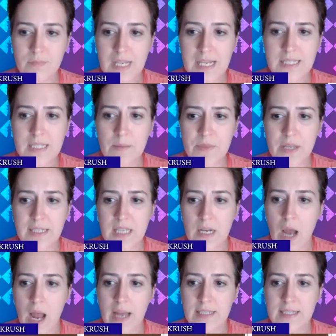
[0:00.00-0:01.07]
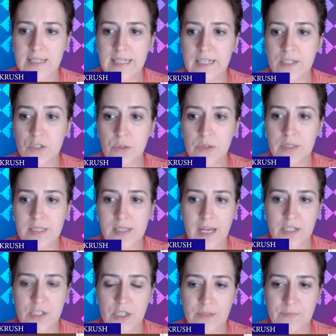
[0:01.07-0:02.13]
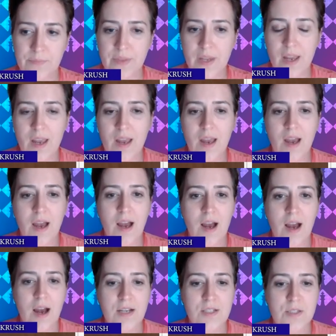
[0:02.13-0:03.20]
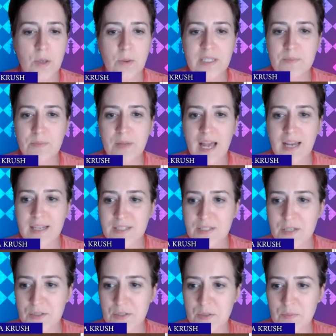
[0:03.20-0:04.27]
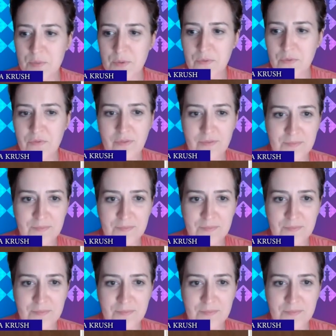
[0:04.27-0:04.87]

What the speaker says: some things that I had seen in Judith's lecture. So it's Black's turn to move.